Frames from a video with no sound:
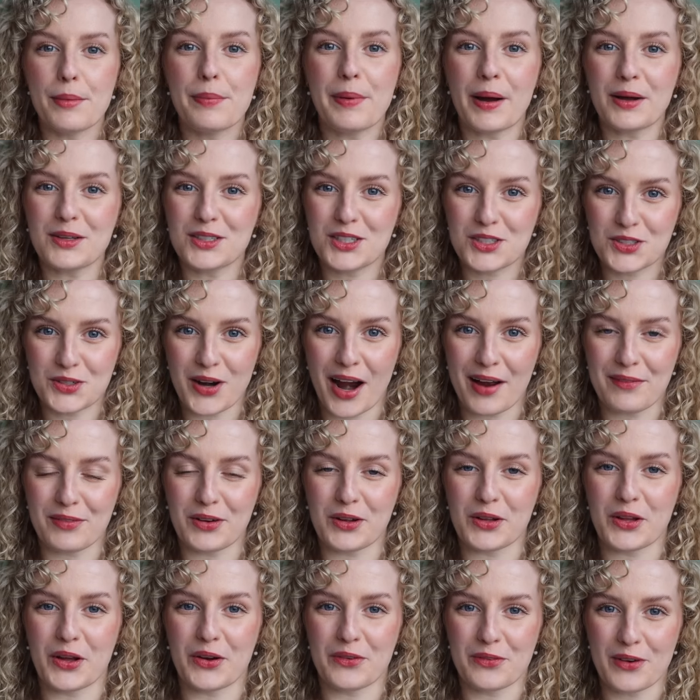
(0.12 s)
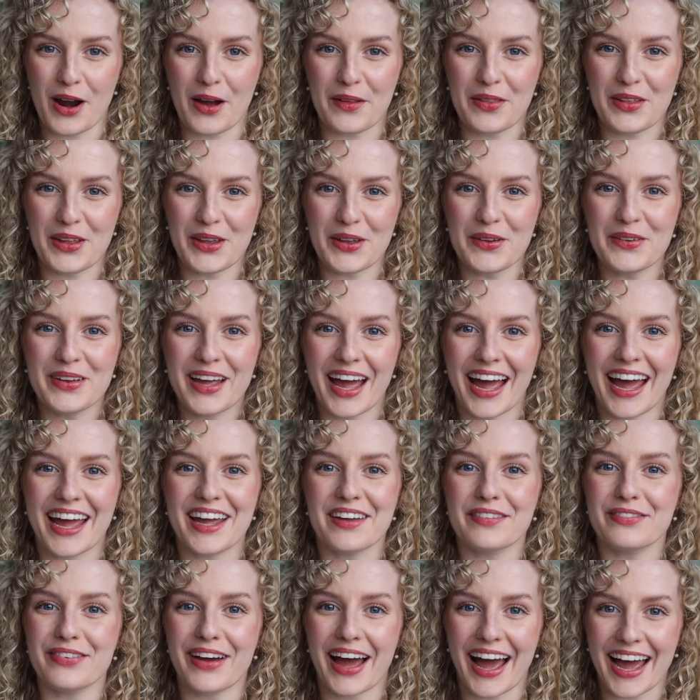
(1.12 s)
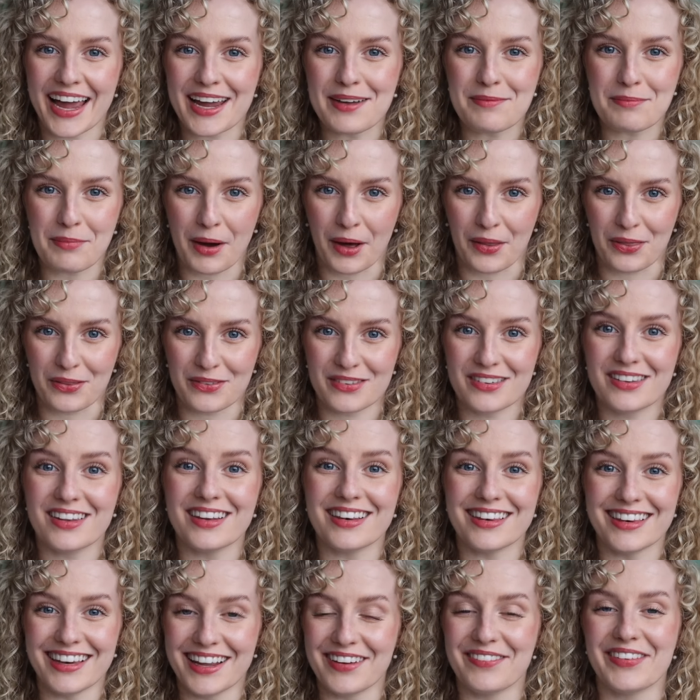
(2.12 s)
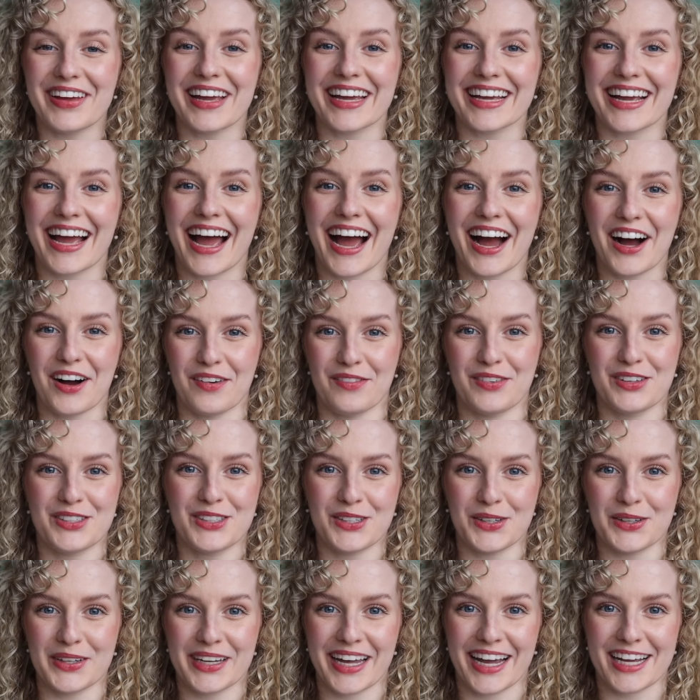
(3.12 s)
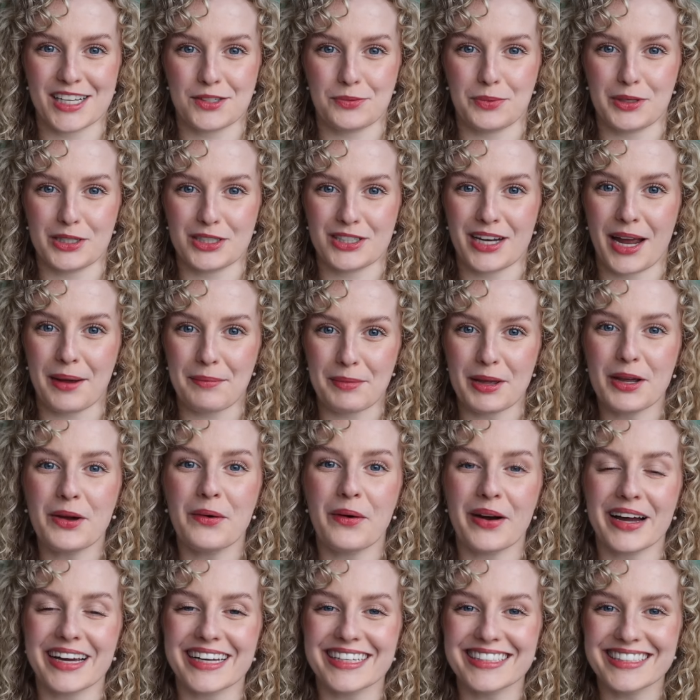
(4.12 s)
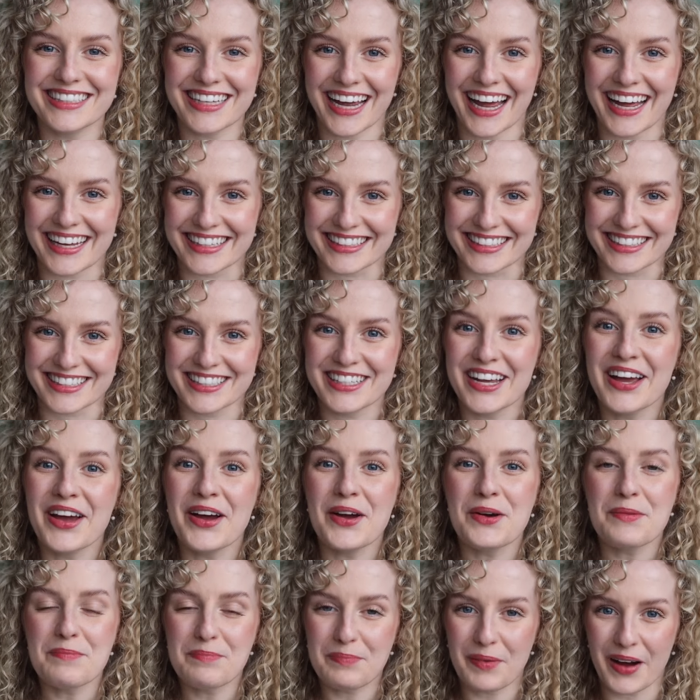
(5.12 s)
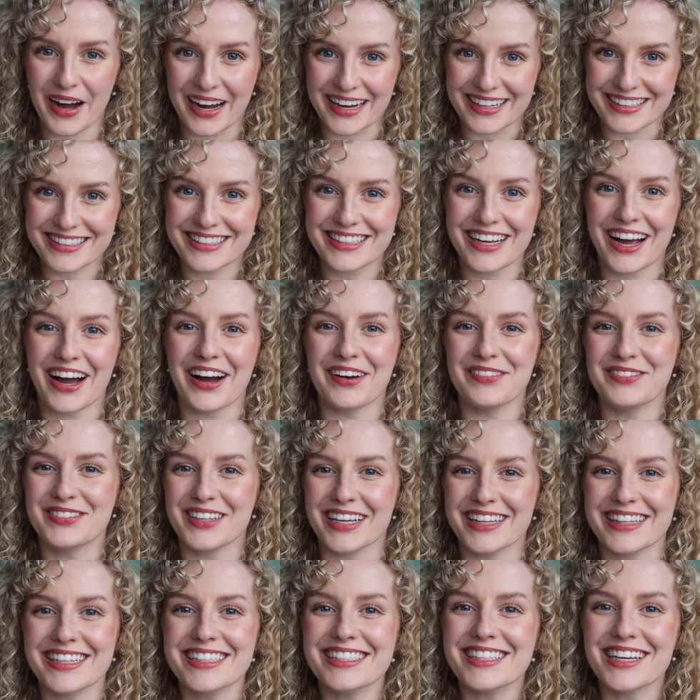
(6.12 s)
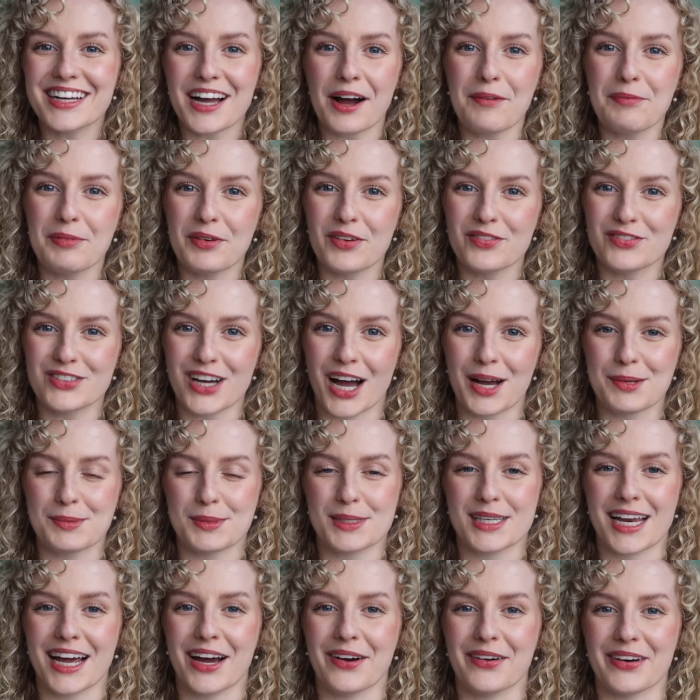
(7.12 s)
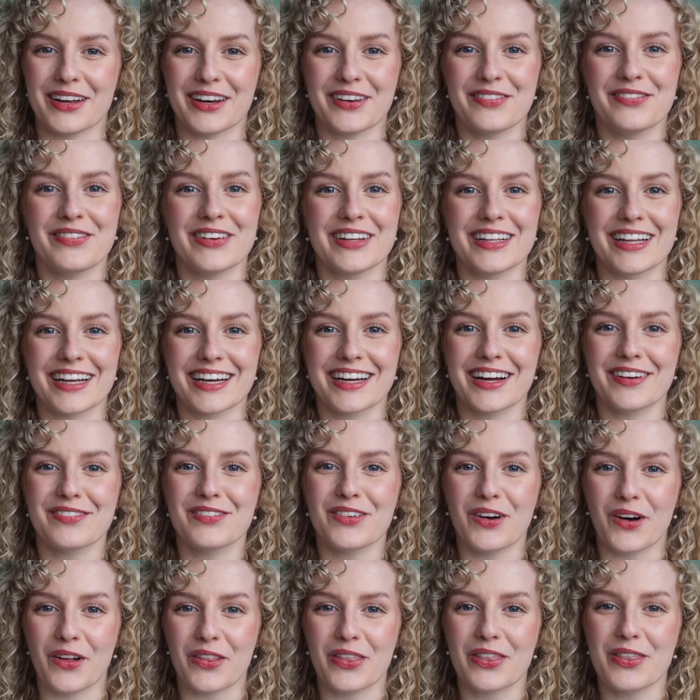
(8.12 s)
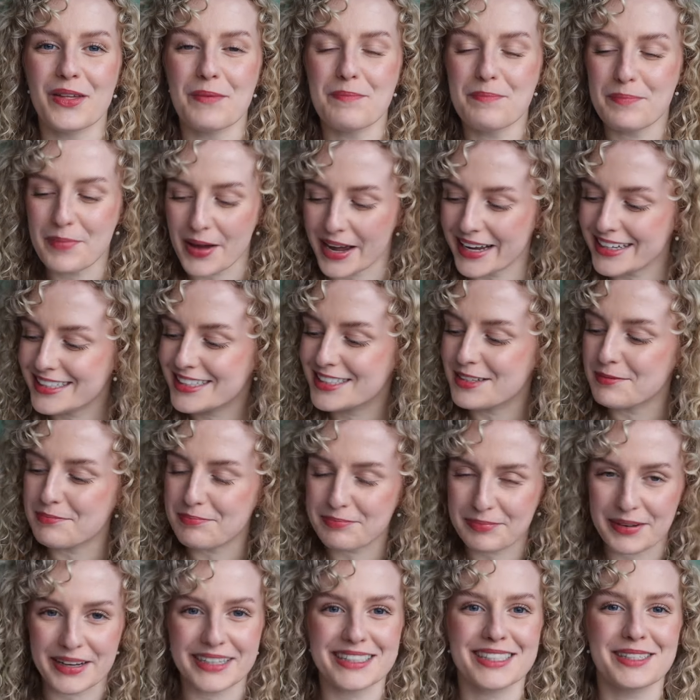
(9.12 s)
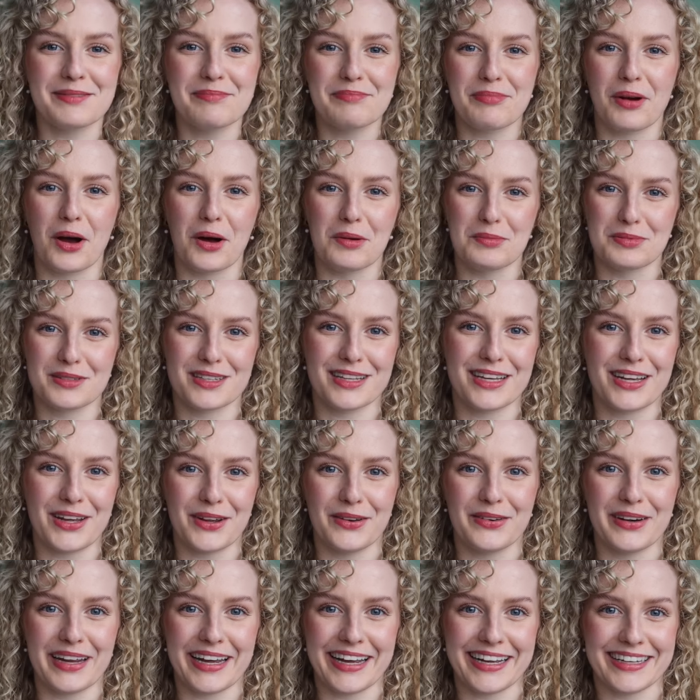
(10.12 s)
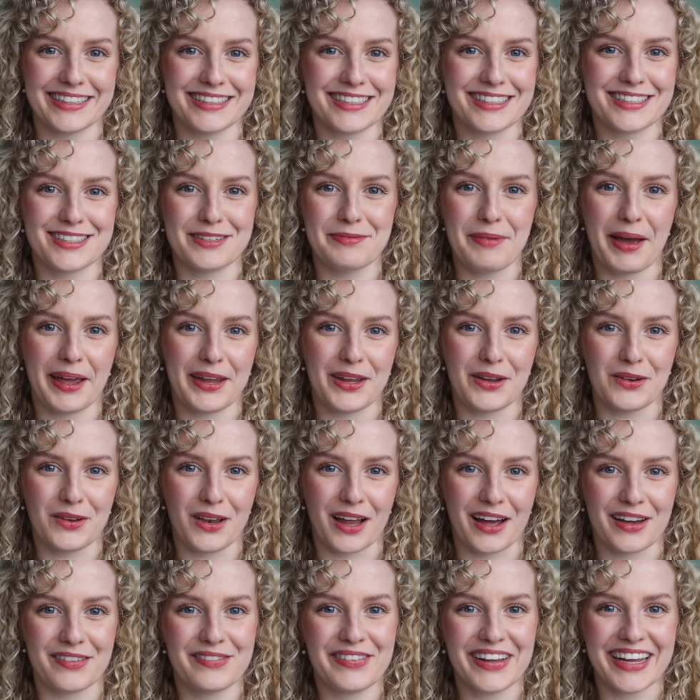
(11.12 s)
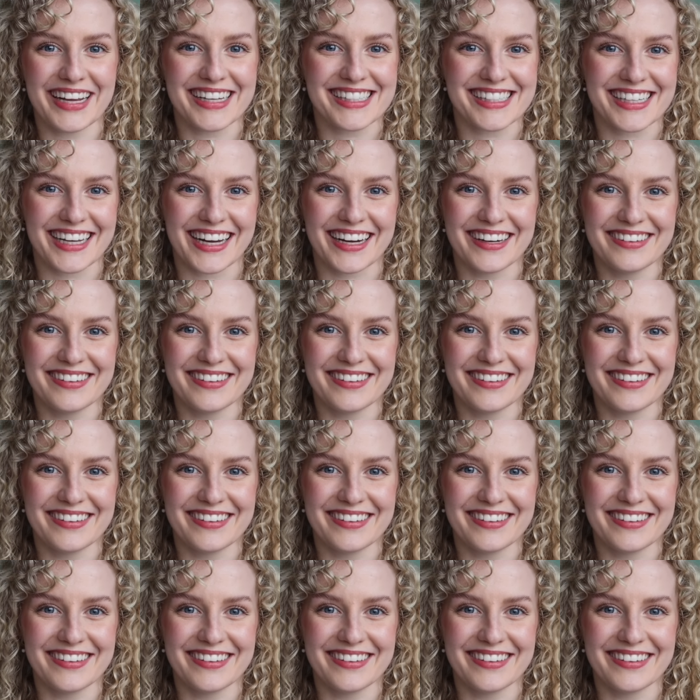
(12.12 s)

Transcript: about to travel around the UK for 8 months living out of a suitcase, which can be quite intense. But I've done this a couple of times now and I feel like I've got the best bits and bobs that you need to make your life easier.